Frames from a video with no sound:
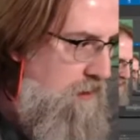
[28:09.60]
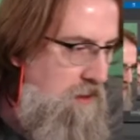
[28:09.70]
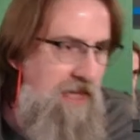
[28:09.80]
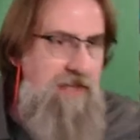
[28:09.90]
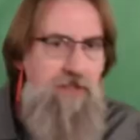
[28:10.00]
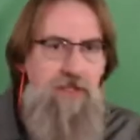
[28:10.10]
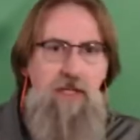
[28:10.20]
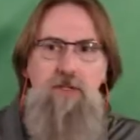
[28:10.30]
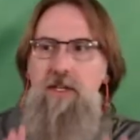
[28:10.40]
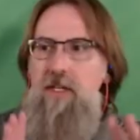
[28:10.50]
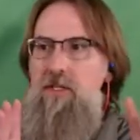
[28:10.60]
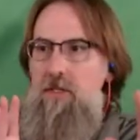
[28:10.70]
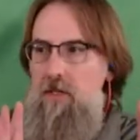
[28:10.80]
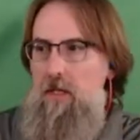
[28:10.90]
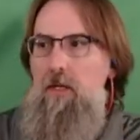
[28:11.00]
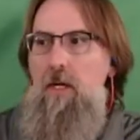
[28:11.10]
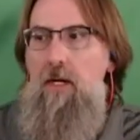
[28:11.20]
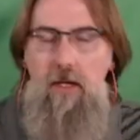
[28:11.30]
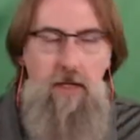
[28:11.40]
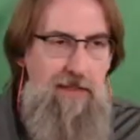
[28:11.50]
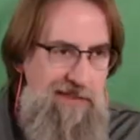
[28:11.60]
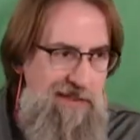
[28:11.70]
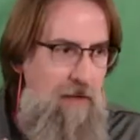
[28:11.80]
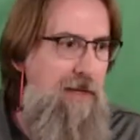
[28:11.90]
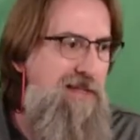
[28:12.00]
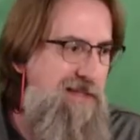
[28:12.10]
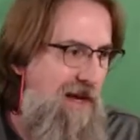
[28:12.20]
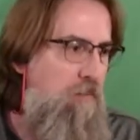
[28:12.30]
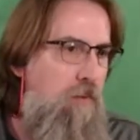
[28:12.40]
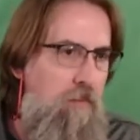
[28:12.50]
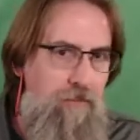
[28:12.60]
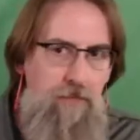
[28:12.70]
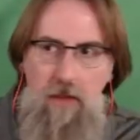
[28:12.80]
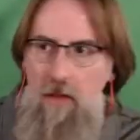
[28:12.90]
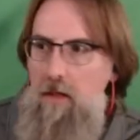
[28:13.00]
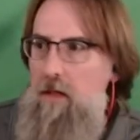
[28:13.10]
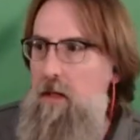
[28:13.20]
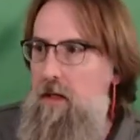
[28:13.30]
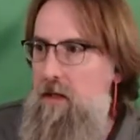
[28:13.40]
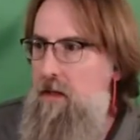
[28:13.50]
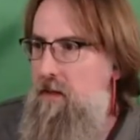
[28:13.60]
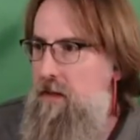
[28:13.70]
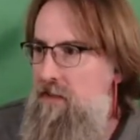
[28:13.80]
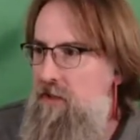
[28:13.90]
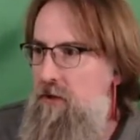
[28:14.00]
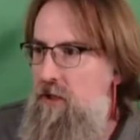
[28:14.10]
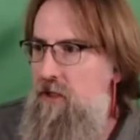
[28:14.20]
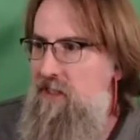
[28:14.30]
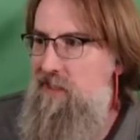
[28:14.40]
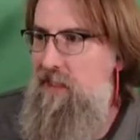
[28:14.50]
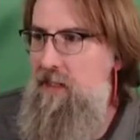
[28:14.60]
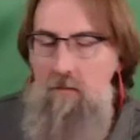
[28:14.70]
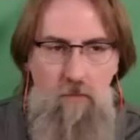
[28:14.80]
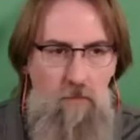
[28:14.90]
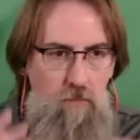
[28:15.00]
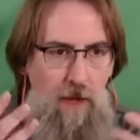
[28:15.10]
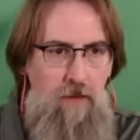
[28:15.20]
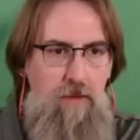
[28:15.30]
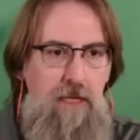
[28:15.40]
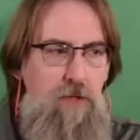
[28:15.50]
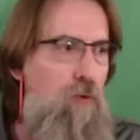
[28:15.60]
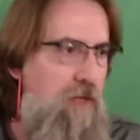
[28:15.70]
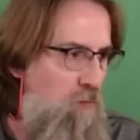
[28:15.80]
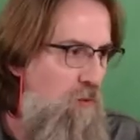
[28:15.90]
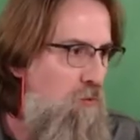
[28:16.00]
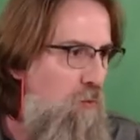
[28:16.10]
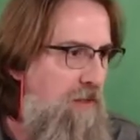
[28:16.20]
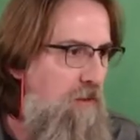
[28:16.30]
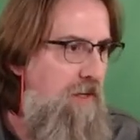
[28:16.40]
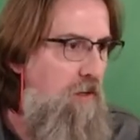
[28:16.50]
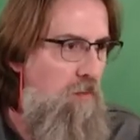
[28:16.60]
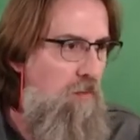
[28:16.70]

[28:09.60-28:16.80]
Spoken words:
kind of does this step by step so that you can see it rather than me doing it real quickly here